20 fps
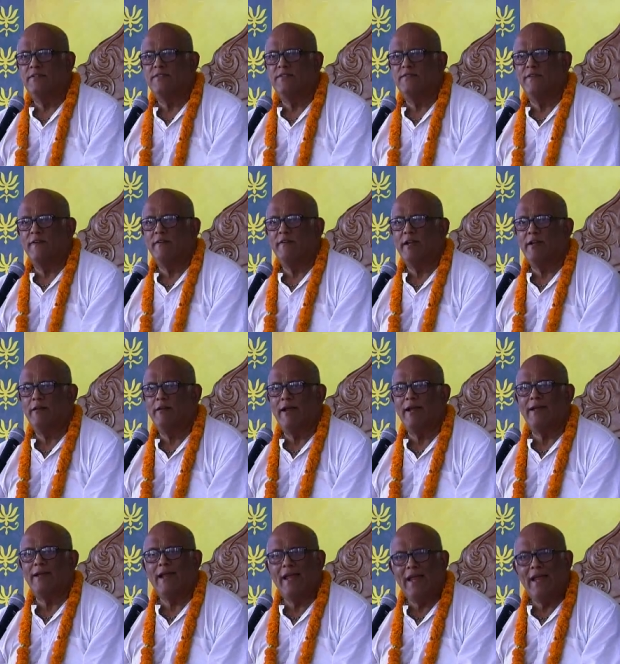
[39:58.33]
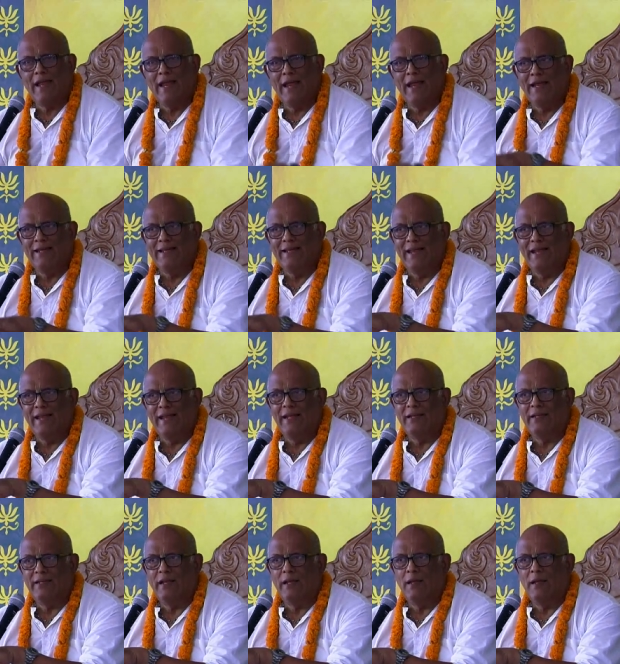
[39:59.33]
it's very correct. And
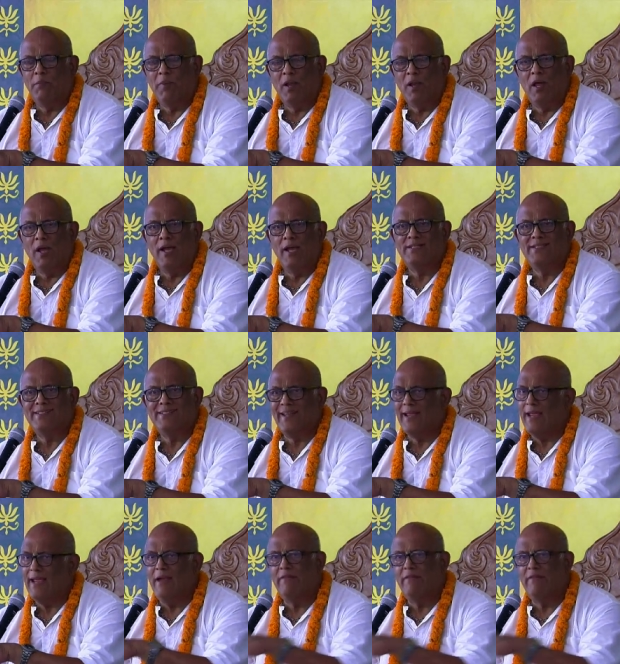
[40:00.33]
it applies to